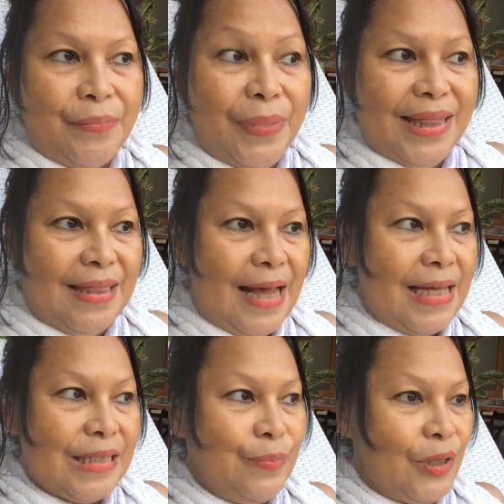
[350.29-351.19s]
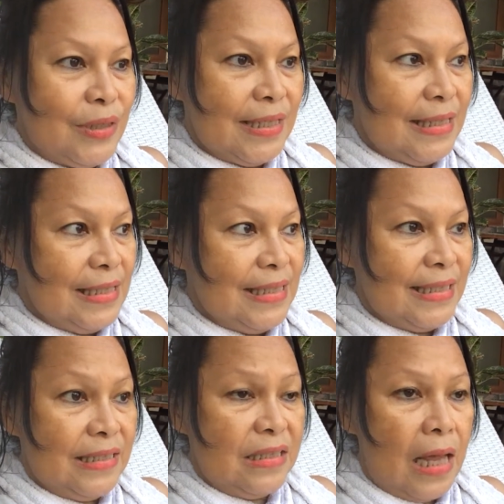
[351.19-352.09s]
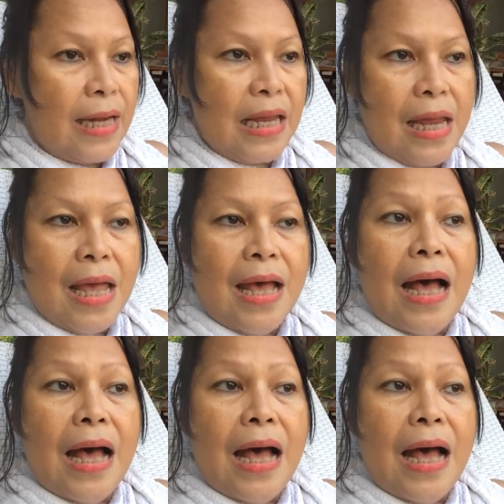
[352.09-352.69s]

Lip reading: but nice because at least it's sunny.